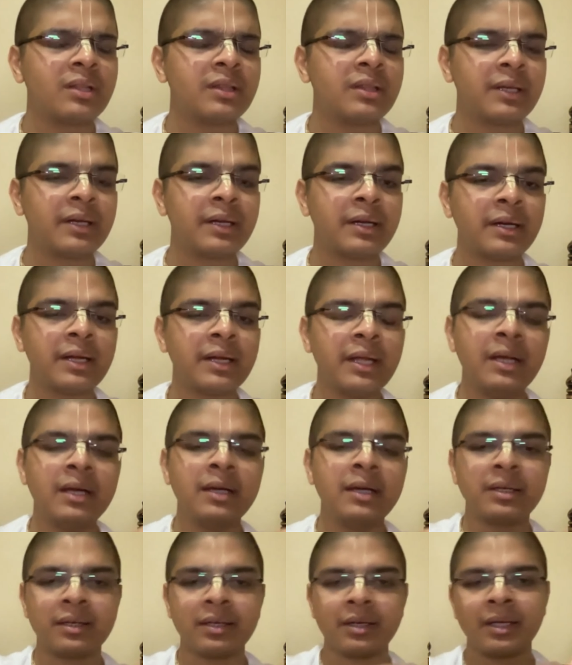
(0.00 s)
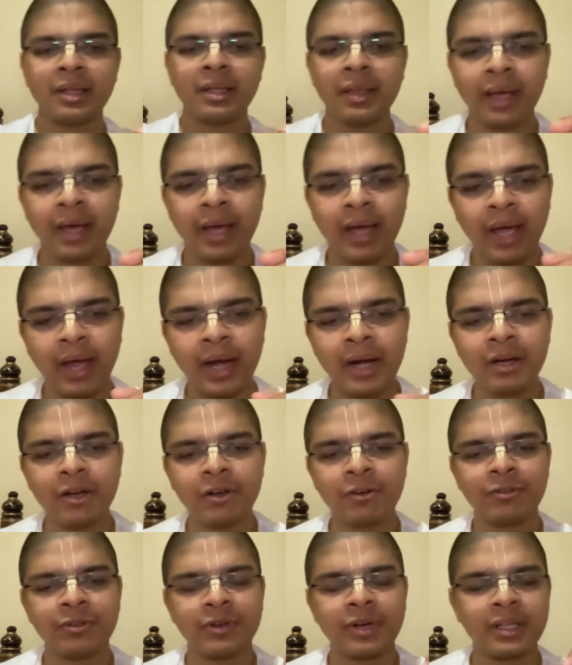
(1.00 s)
the ring in the hand
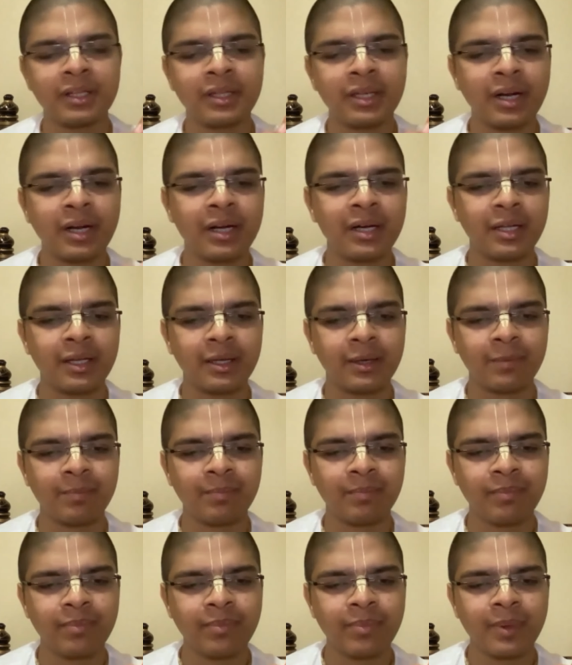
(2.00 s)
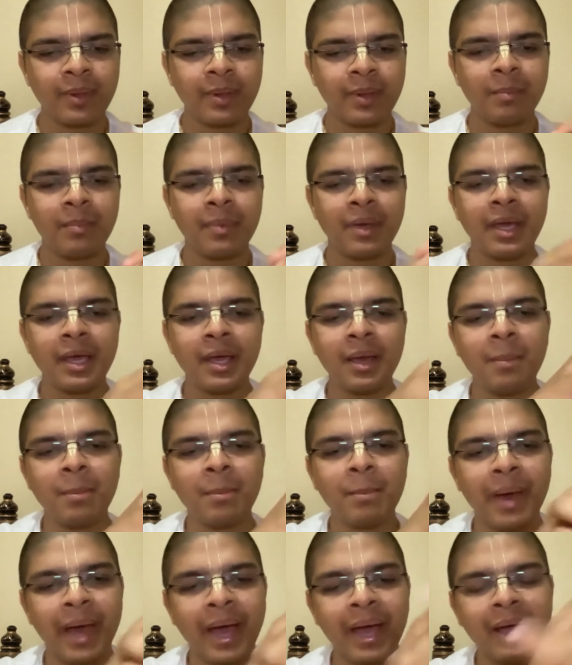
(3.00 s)
of Radharani
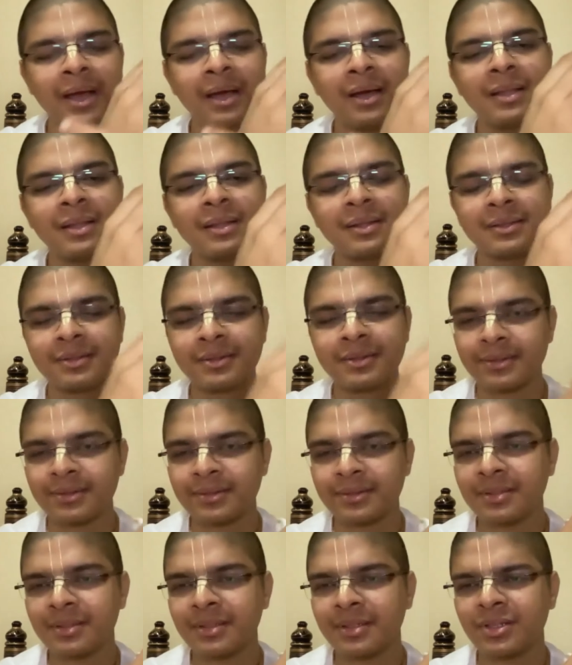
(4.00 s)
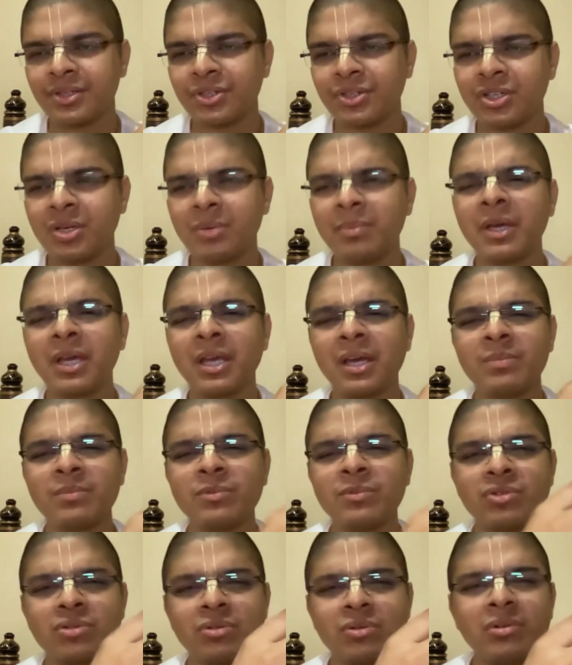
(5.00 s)
became bangles. She
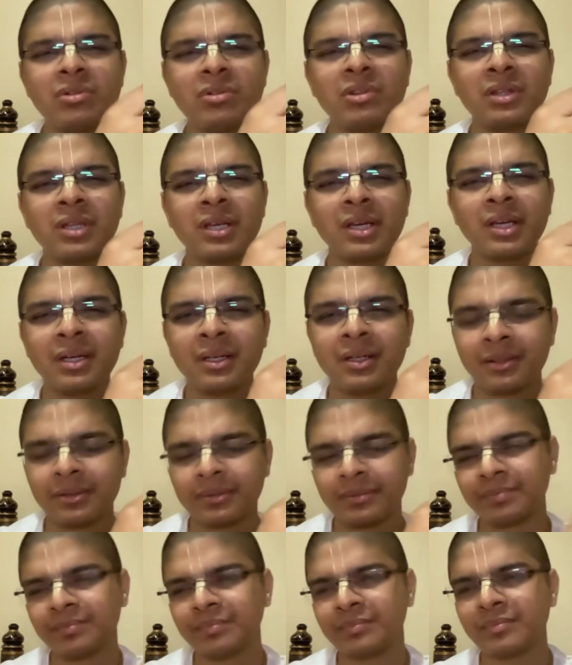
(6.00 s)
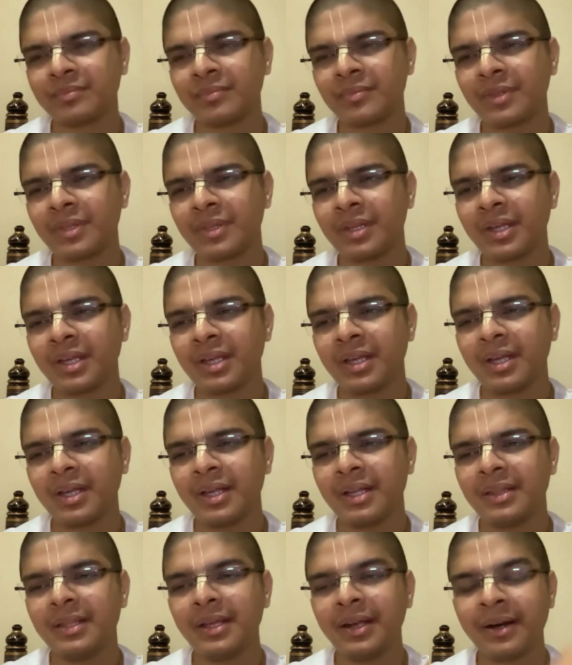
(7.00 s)
became so thin
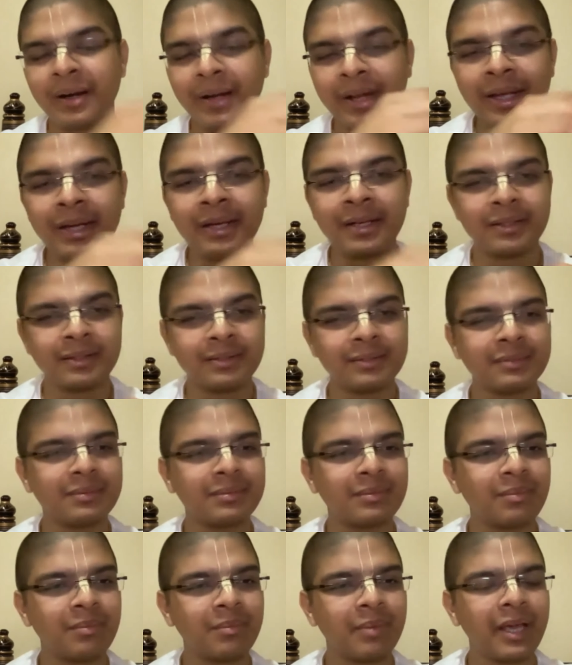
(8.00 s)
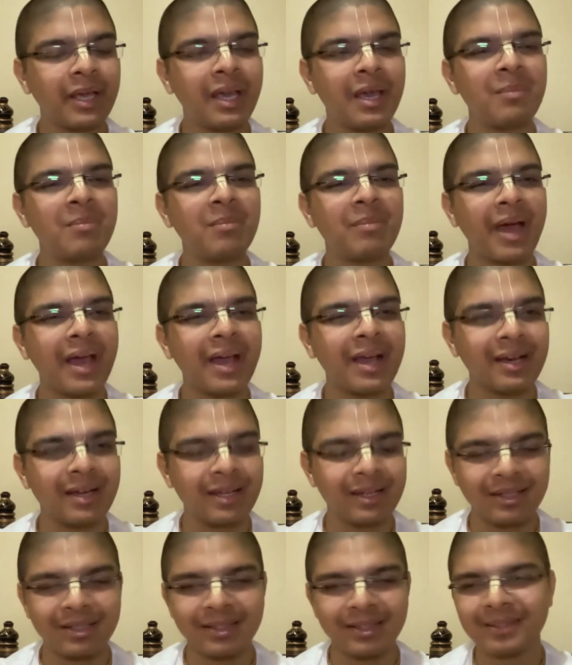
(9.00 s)
the ring became
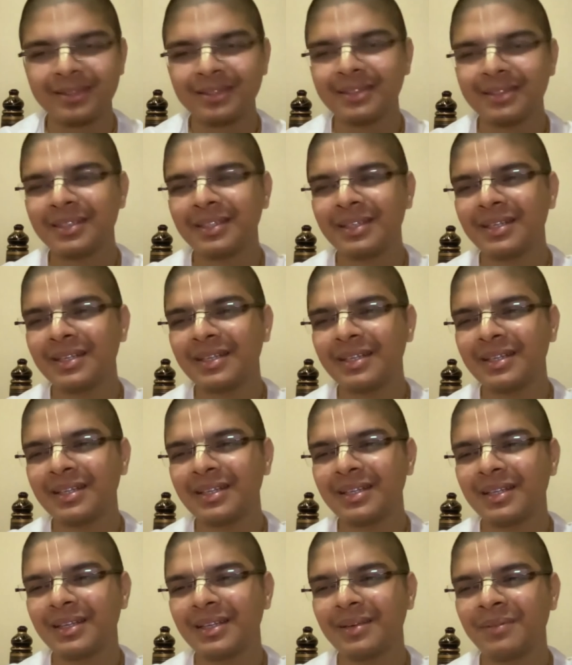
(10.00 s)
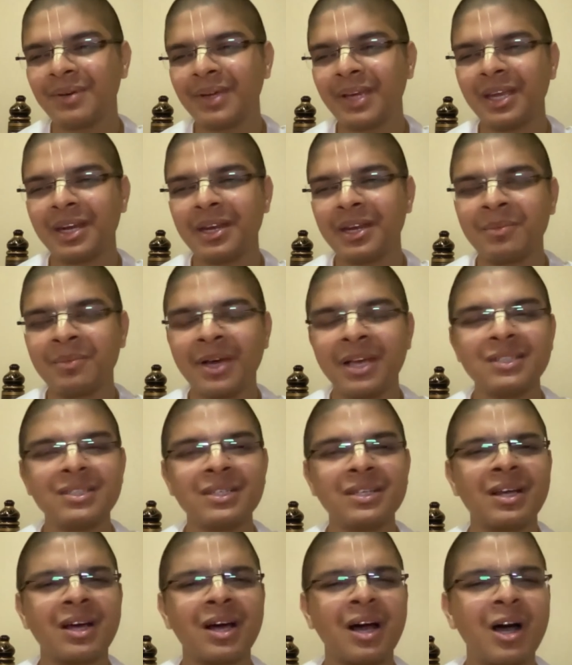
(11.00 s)
bangle. We can
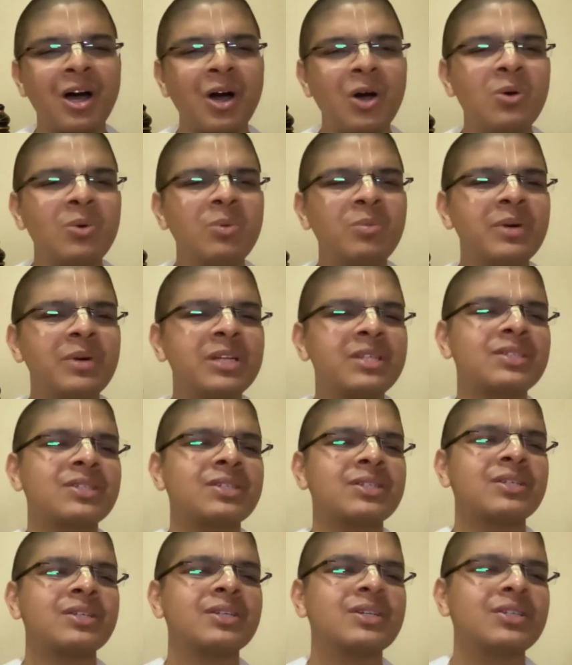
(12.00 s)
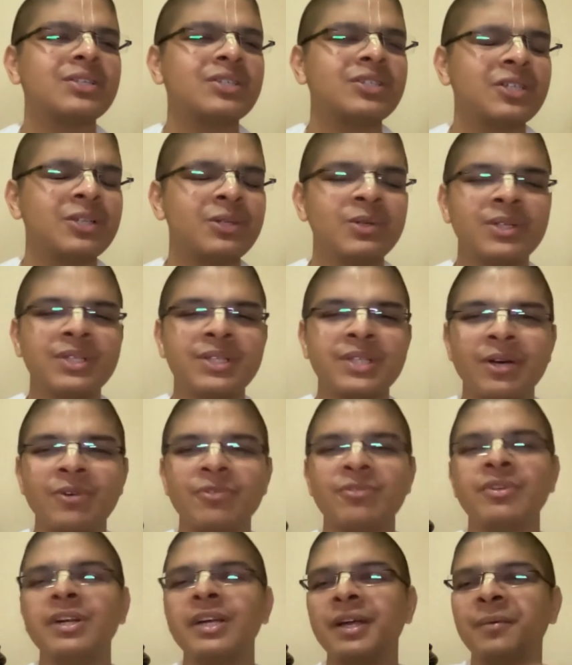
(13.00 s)
imagine how much she was
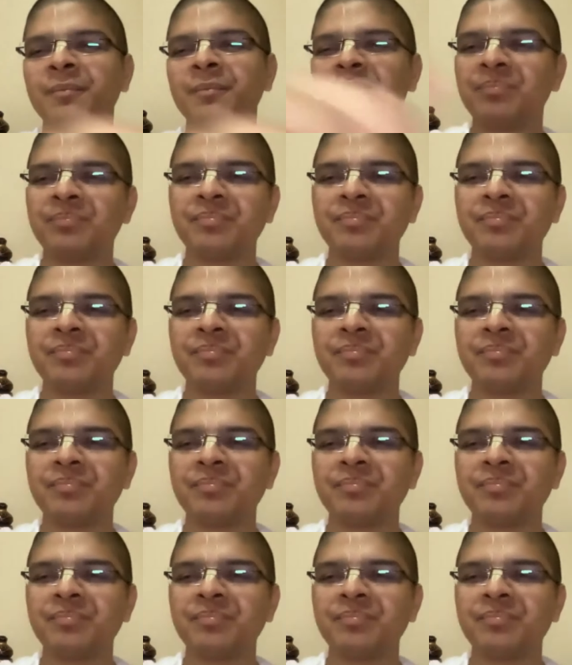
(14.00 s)
suffering.